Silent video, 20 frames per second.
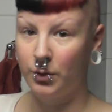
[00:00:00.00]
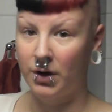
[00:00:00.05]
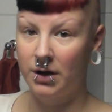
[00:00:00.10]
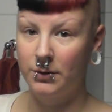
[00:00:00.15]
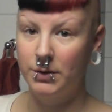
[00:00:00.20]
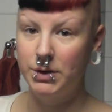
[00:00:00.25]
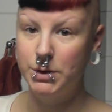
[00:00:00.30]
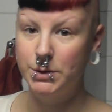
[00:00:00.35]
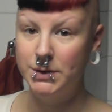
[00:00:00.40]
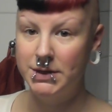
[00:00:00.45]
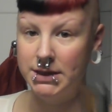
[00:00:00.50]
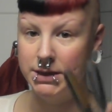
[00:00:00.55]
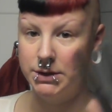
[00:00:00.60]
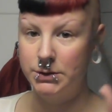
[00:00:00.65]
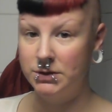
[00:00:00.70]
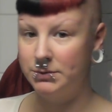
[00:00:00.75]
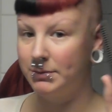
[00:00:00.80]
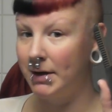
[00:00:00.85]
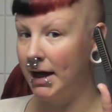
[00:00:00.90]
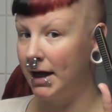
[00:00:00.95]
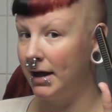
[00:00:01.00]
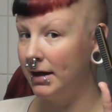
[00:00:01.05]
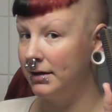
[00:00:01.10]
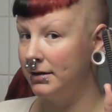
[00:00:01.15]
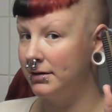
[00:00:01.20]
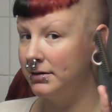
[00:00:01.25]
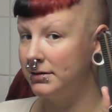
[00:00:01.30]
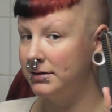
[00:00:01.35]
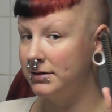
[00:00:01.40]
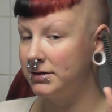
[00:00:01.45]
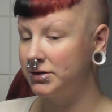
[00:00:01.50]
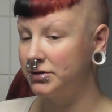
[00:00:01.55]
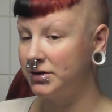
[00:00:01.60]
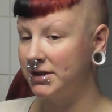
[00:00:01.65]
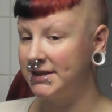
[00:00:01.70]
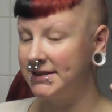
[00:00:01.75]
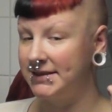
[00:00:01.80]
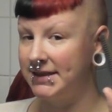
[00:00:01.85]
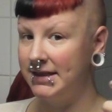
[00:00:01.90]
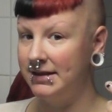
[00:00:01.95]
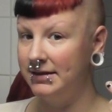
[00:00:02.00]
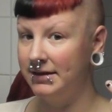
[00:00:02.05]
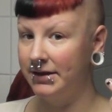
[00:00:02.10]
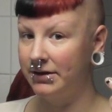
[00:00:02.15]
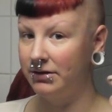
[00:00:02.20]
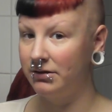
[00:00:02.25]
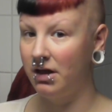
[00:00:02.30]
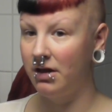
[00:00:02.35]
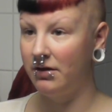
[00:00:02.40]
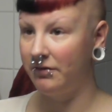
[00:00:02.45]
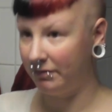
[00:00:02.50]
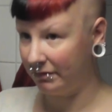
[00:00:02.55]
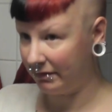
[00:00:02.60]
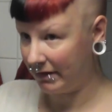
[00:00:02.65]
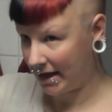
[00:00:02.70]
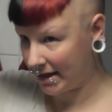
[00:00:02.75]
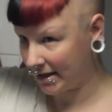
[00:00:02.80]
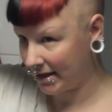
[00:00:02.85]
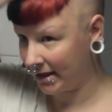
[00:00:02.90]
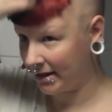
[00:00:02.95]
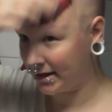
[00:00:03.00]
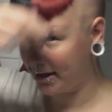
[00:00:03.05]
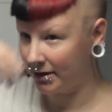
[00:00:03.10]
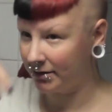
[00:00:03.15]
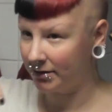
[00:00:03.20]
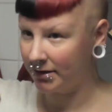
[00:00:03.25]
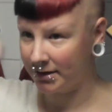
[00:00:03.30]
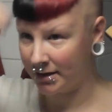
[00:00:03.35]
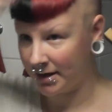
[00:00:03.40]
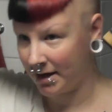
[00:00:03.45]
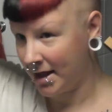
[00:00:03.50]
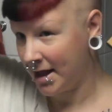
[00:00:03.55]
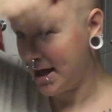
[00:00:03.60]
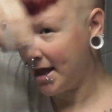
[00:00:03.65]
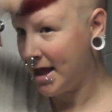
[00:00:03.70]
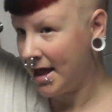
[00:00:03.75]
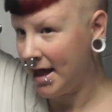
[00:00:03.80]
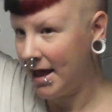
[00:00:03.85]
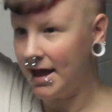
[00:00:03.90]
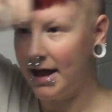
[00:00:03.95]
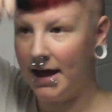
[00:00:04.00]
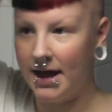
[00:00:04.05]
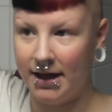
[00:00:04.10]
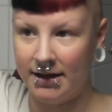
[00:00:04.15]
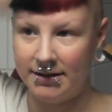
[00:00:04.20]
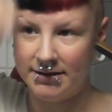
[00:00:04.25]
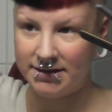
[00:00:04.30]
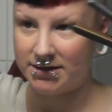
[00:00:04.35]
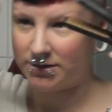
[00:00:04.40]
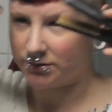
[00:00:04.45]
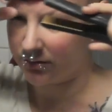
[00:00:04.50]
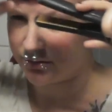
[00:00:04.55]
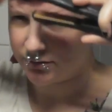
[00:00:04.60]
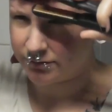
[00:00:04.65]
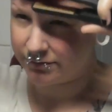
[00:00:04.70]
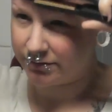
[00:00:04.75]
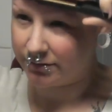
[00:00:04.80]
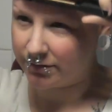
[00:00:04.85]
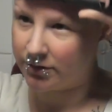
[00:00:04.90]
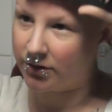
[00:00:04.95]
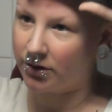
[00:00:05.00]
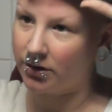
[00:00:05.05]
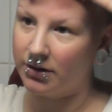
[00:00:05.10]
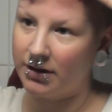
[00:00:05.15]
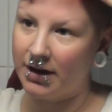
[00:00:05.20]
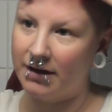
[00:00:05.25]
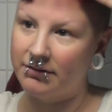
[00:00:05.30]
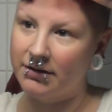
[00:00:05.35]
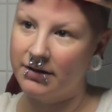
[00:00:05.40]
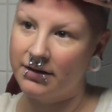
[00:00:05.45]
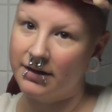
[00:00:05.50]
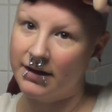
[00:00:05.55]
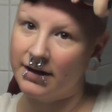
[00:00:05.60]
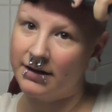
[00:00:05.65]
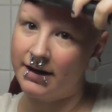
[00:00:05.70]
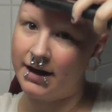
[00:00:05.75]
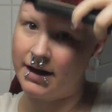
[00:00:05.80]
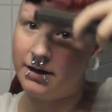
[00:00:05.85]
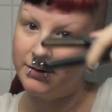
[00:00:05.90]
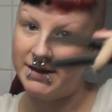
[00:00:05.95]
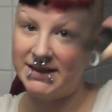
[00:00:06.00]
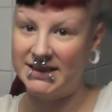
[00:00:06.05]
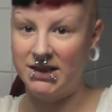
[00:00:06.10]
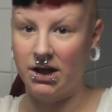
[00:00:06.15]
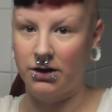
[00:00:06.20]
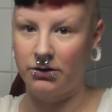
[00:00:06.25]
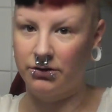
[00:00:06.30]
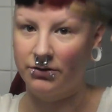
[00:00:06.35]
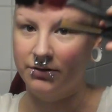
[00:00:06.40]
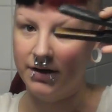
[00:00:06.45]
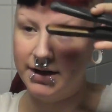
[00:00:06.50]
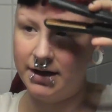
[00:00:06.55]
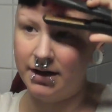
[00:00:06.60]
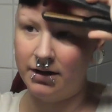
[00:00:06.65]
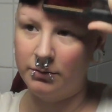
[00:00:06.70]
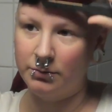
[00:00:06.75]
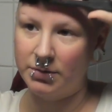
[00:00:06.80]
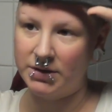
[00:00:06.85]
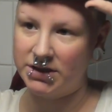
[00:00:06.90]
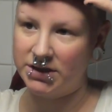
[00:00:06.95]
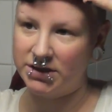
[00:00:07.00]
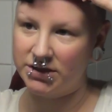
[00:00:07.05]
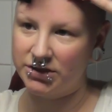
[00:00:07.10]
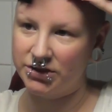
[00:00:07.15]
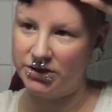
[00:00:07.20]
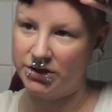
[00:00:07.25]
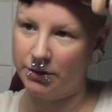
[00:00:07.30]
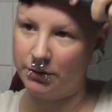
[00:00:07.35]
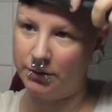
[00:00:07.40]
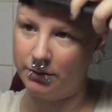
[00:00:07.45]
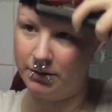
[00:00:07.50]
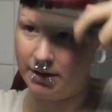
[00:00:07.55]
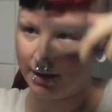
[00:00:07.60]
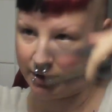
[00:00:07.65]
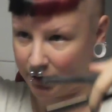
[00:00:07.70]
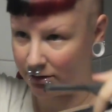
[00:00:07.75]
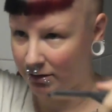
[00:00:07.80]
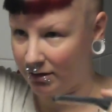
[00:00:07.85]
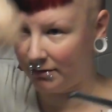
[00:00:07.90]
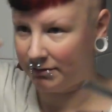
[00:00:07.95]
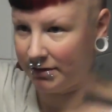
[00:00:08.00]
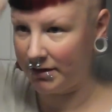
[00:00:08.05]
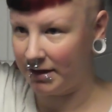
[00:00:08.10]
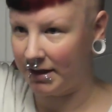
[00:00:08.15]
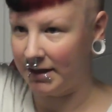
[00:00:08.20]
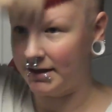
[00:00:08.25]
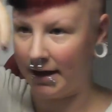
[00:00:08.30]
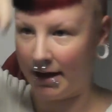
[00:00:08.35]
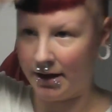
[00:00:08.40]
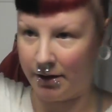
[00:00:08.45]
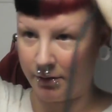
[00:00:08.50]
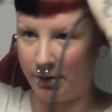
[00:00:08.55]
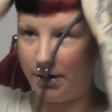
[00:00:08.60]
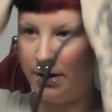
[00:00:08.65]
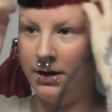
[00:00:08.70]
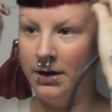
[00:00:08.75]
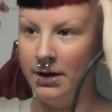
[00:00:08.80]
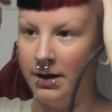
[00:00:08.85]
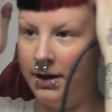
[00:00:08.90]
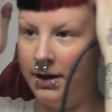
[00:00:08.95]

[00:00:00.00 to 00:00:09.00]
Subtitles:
what I would do is use my trusty little flattening iron and sort of curl everything down. It's not on right now, but just to show you, like curl everything down